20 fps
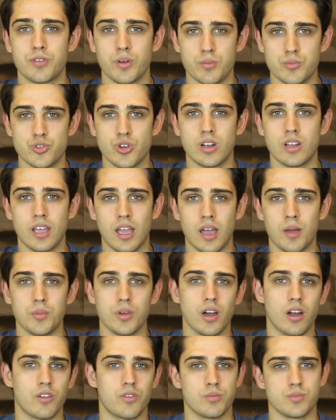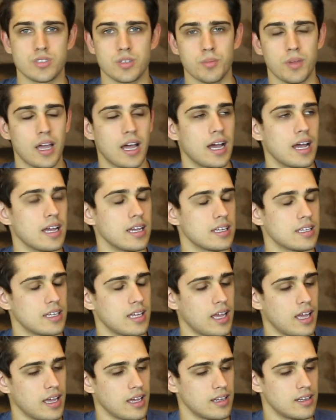from Dreadcam, he got it from some guy,
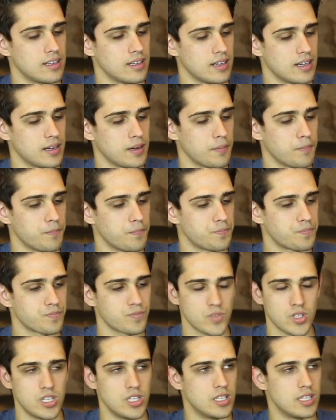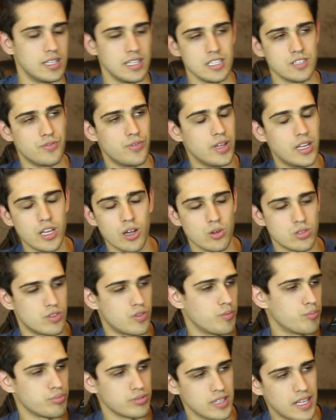and he did these videos of
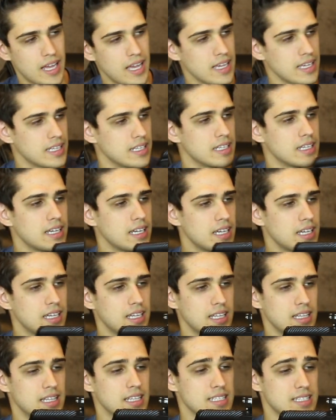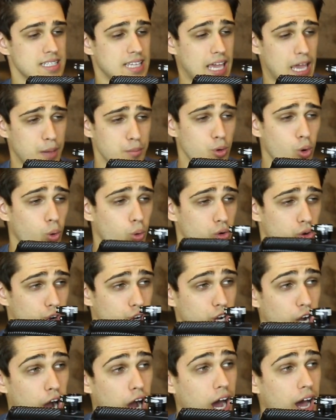him playing, and this
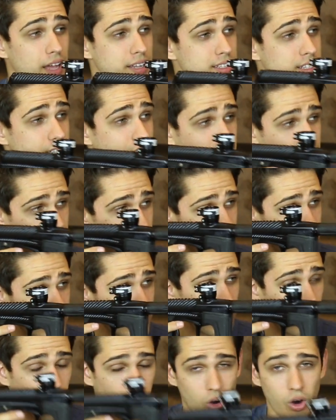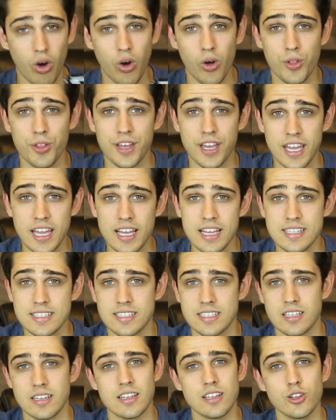camcorder caught all the
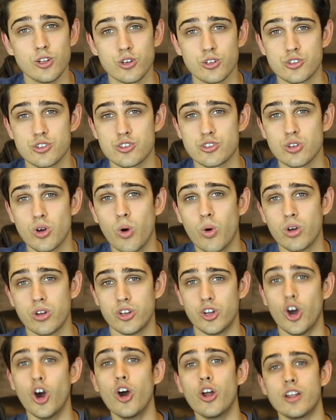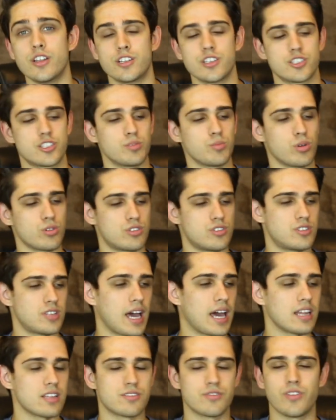hits, and it looked so good. It's just the most
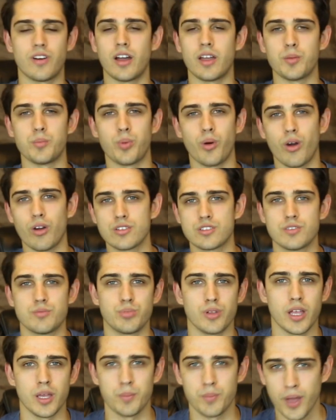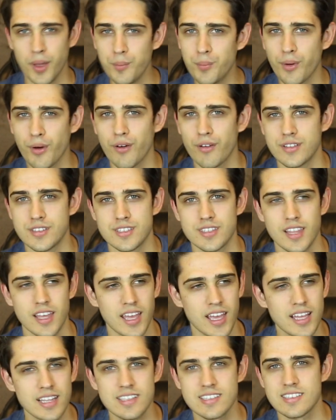satisfying parts of playing paintball. It's the
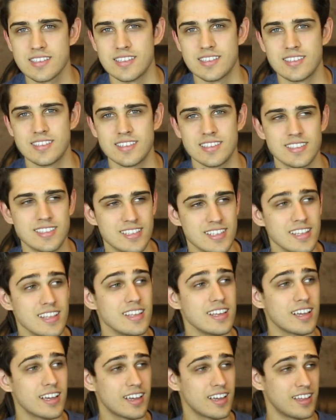hits. It's to see